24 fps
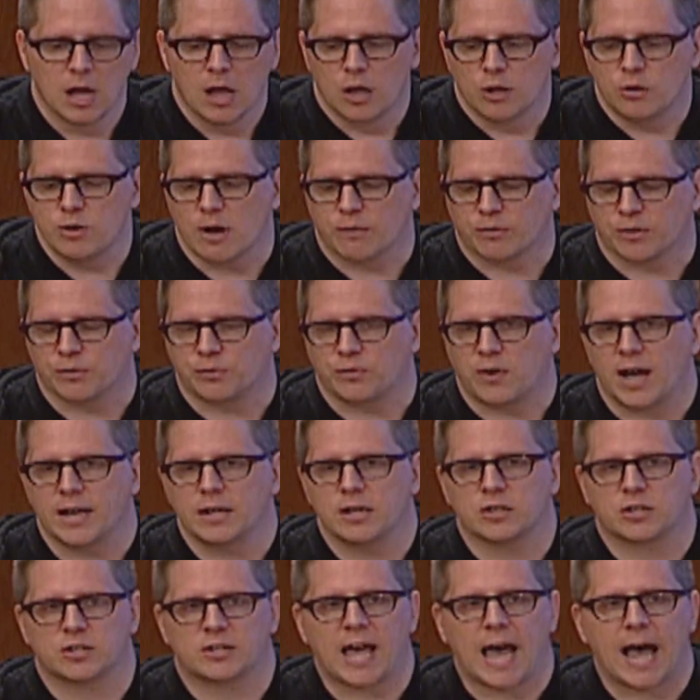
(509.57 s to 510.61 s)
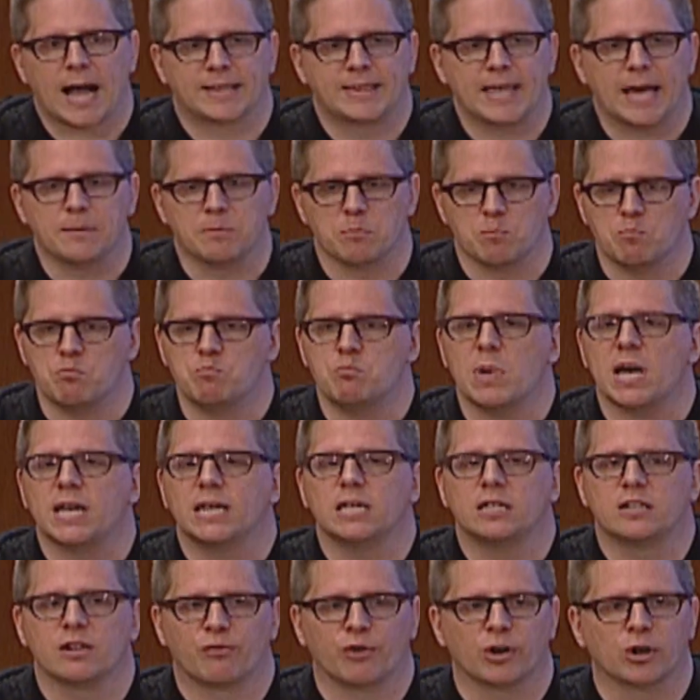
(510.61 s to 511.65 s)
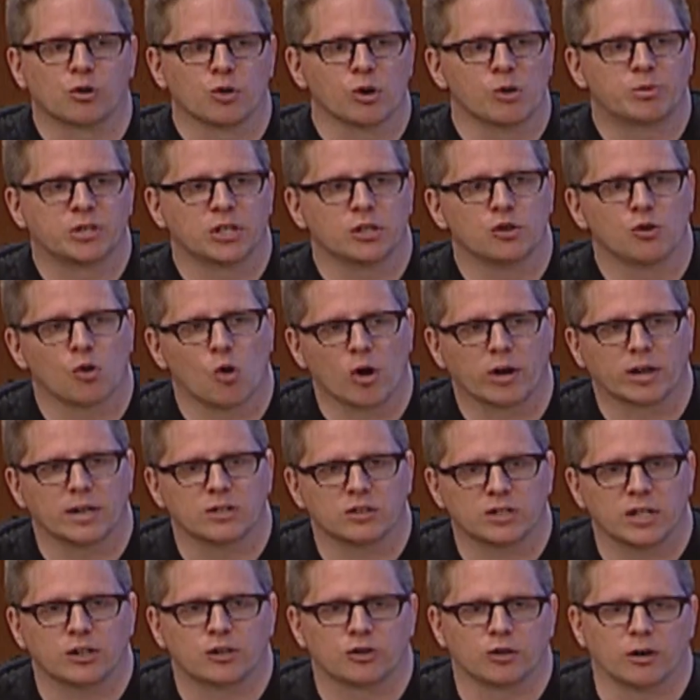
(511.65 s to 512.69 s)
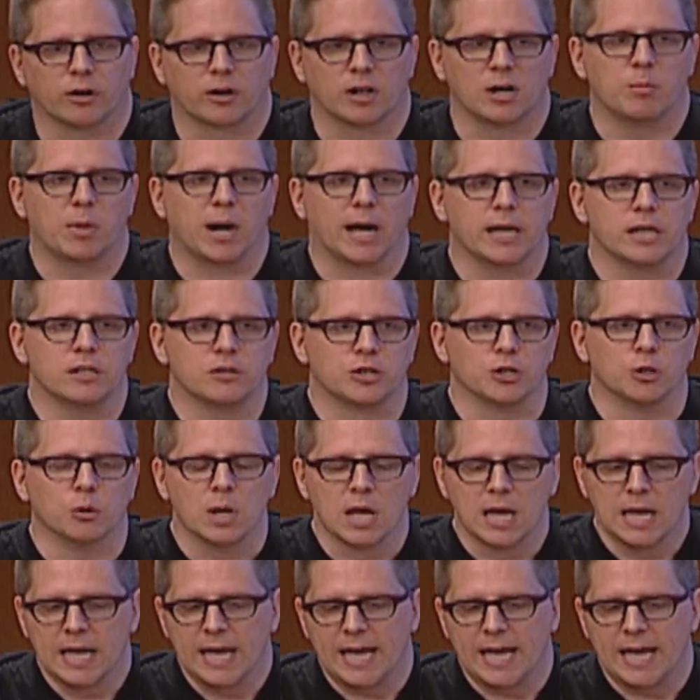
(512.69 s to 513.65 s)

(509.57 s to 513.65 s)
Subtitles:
You have to find a stack that many different groups in your organization are going to buy into.